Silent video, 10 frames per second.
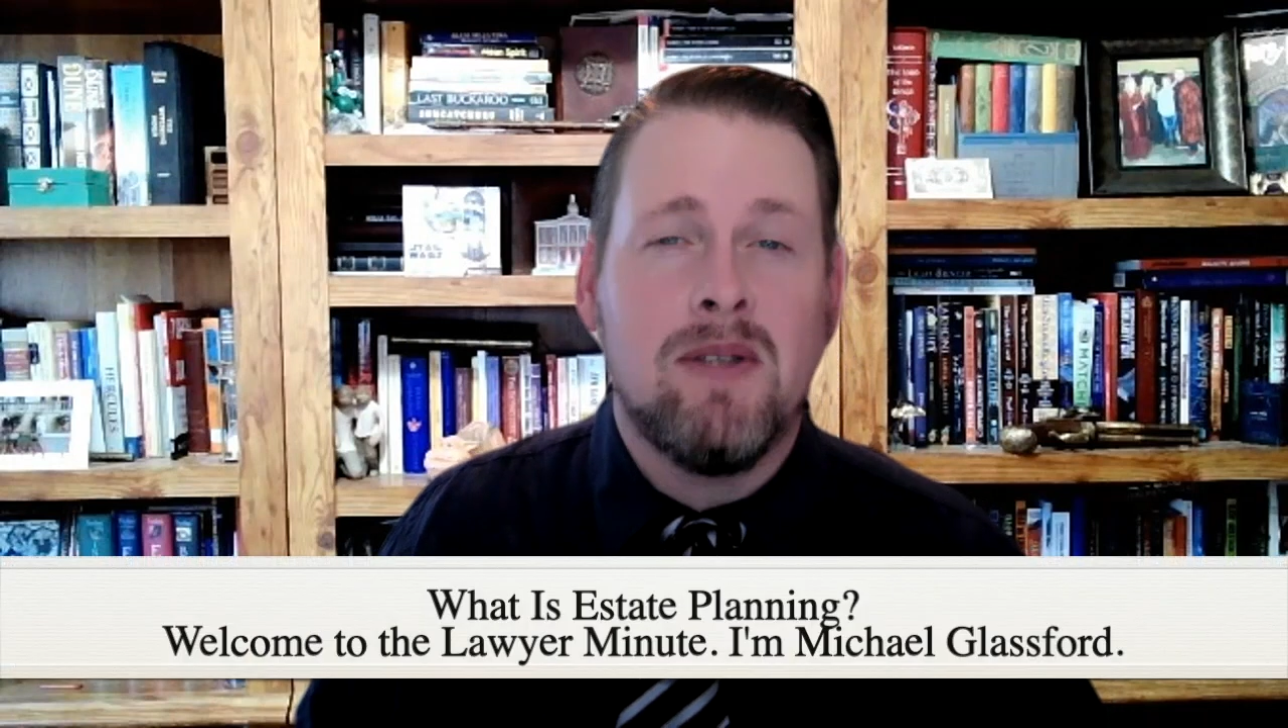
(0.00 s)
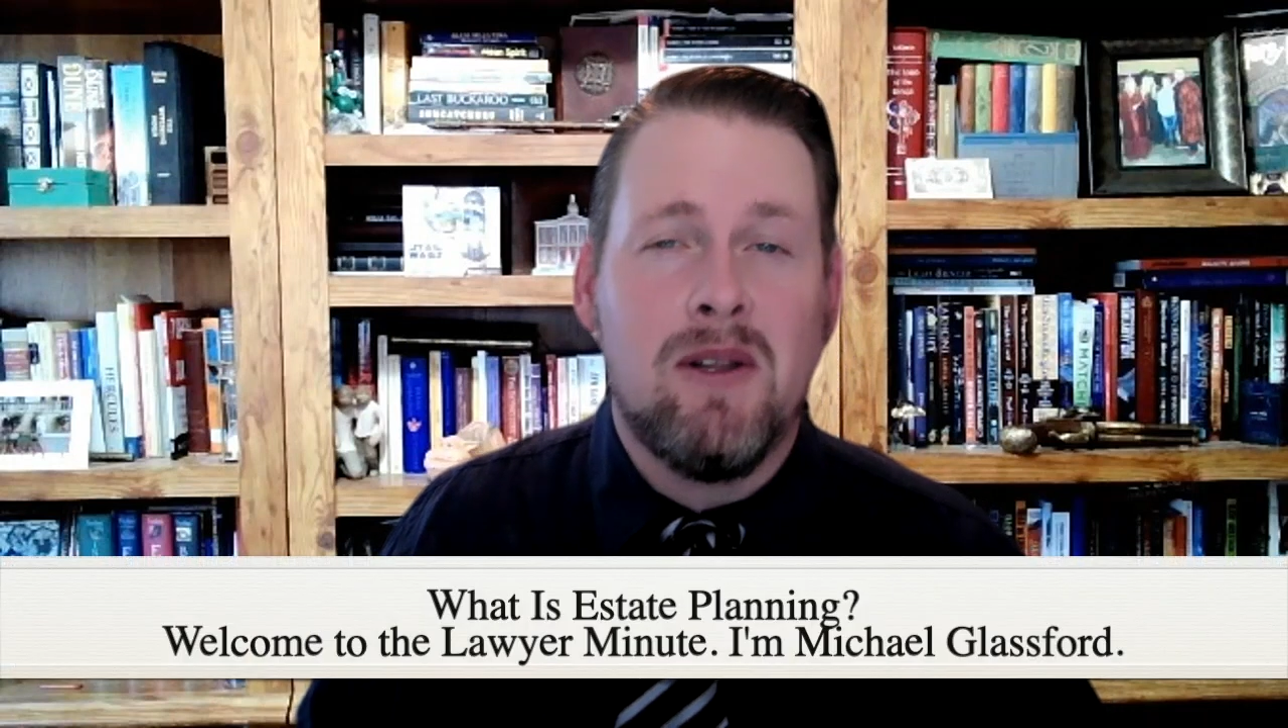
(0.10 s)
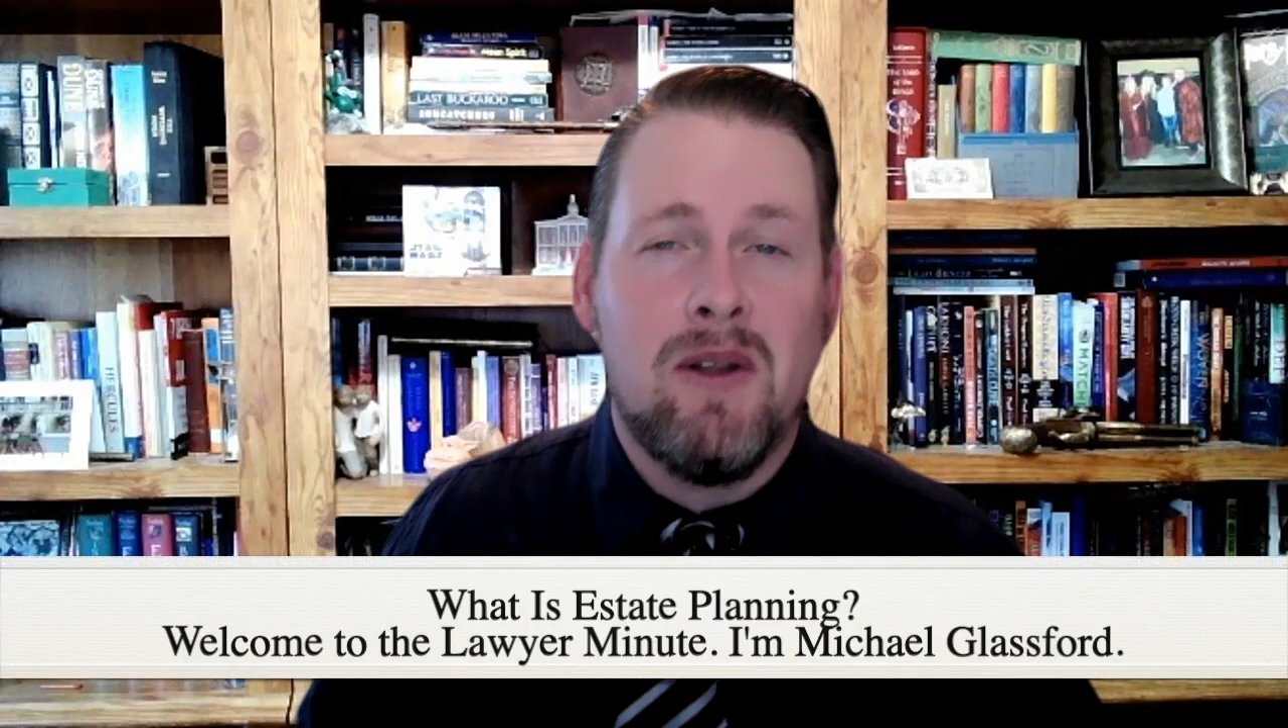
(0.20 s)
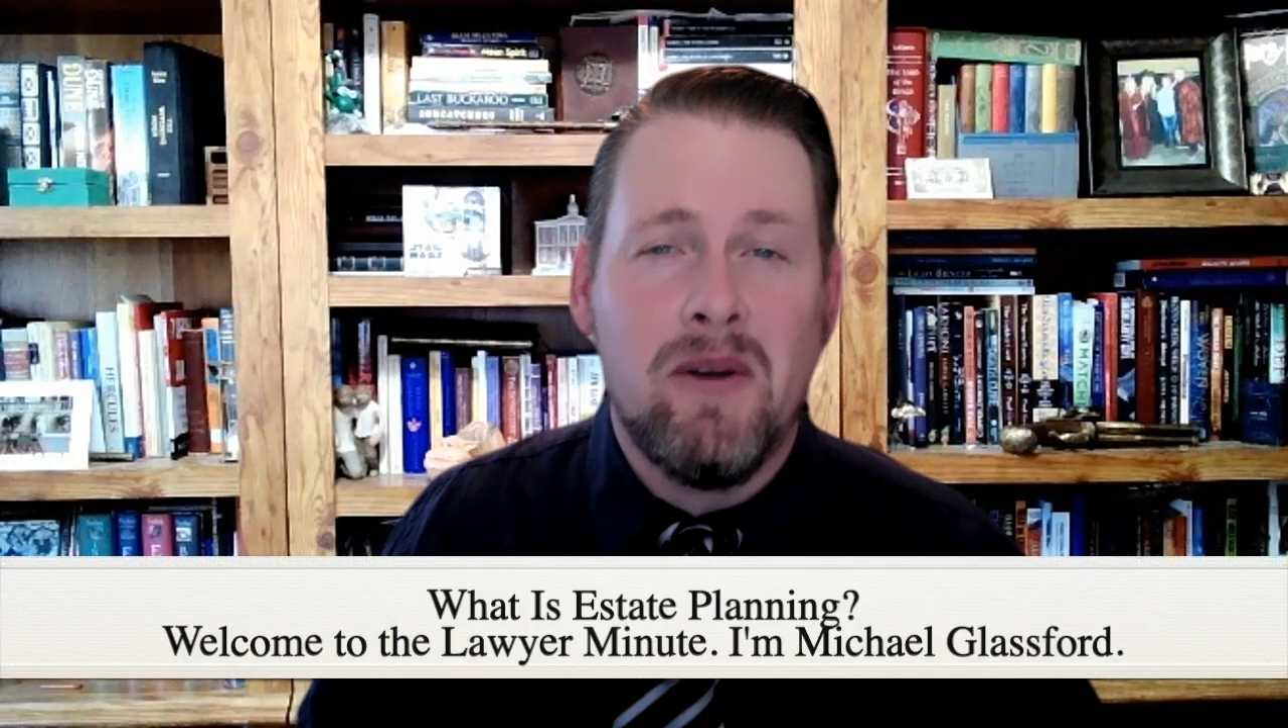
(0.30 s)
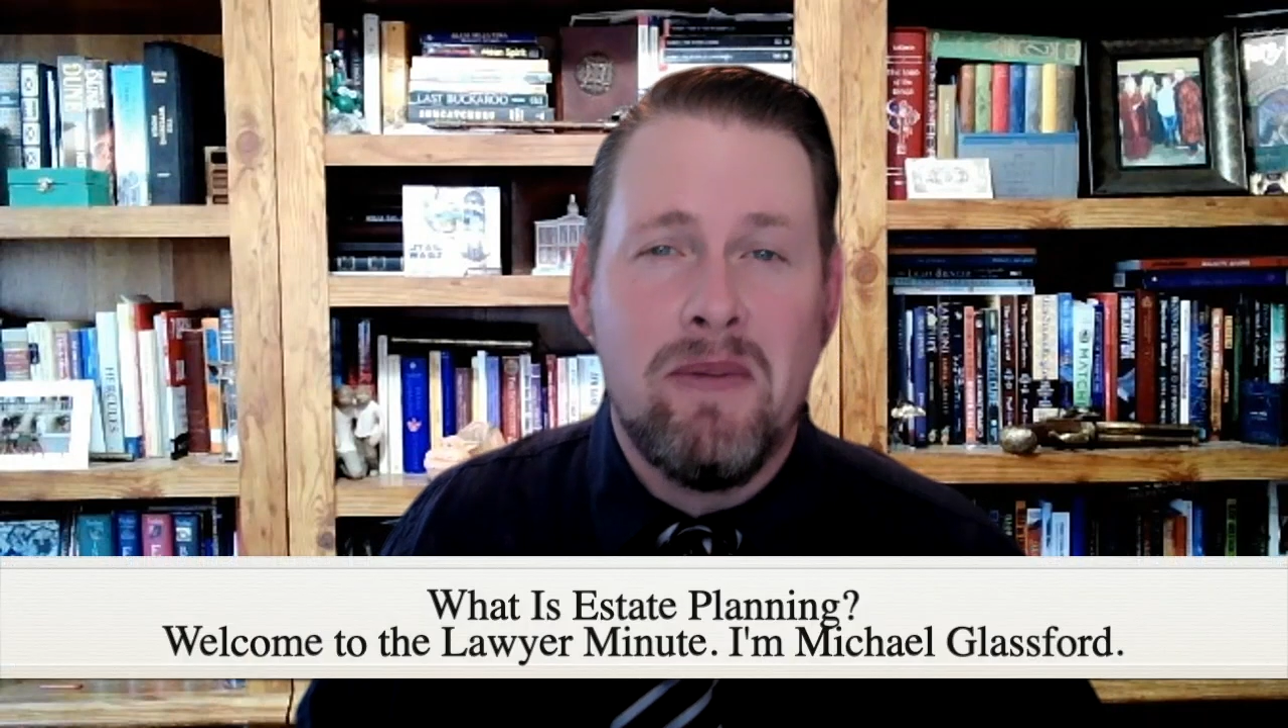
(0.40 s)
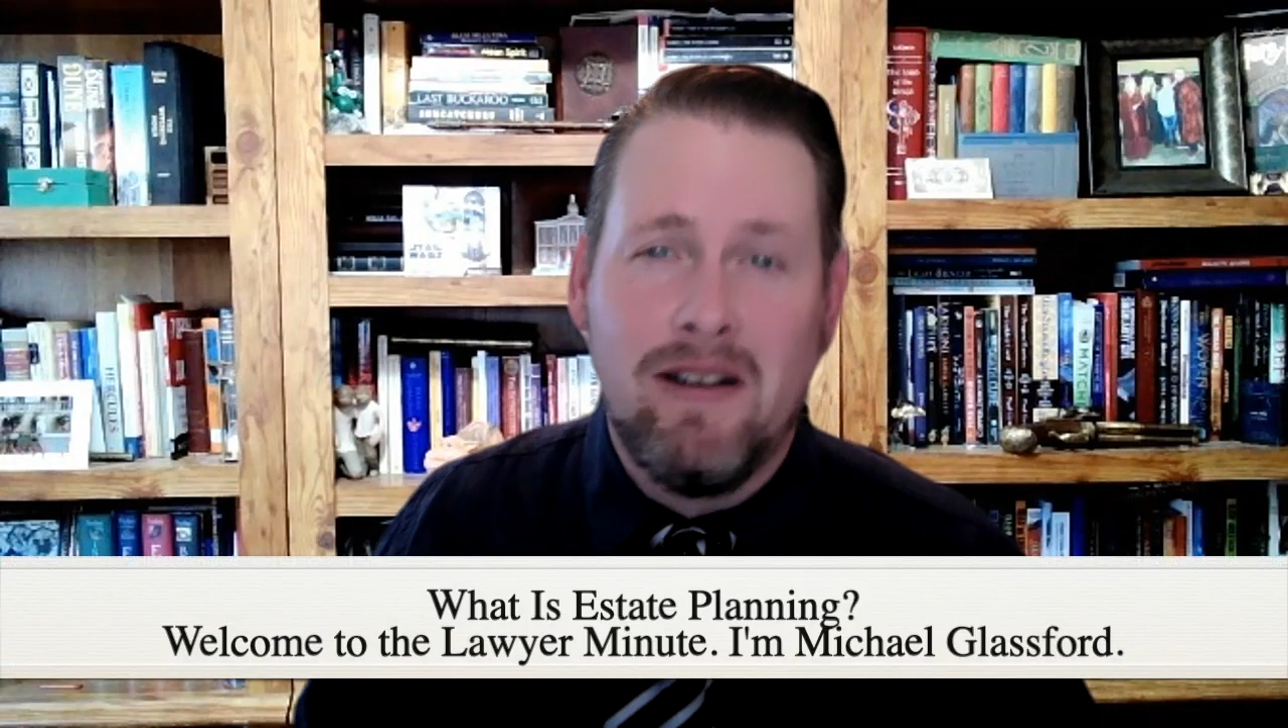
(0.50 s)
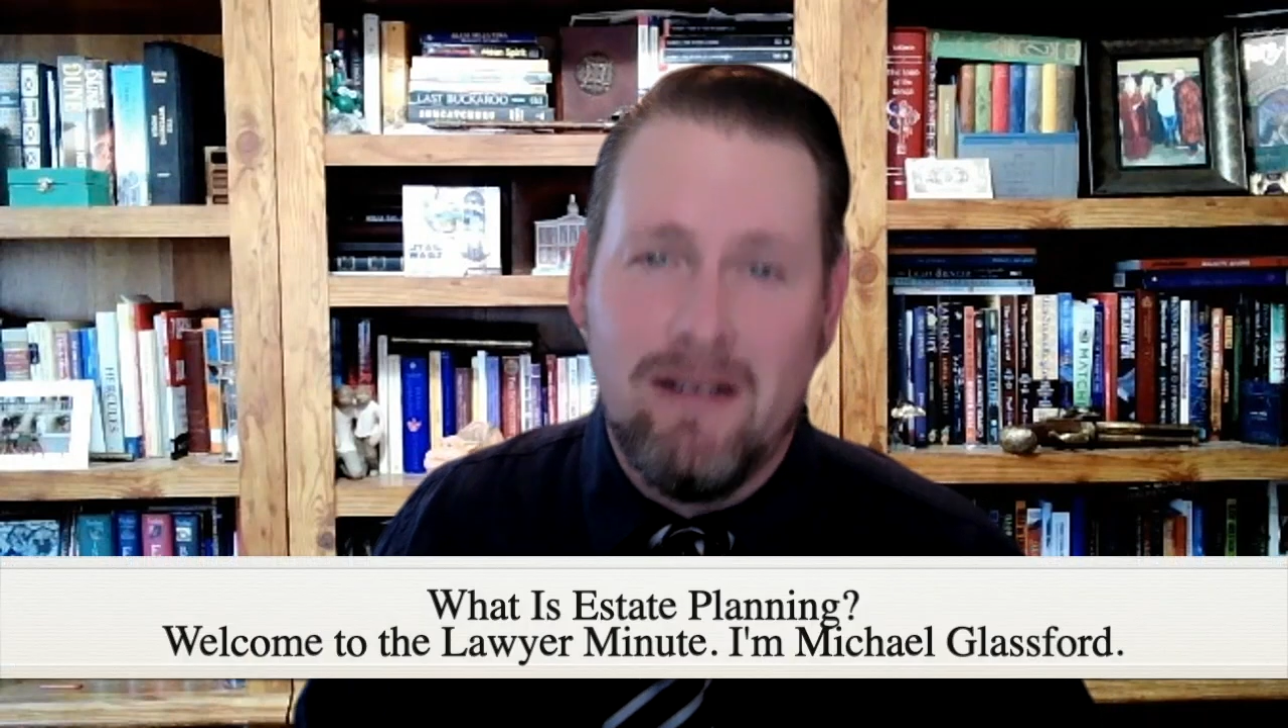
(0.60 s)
Lawyer Minute.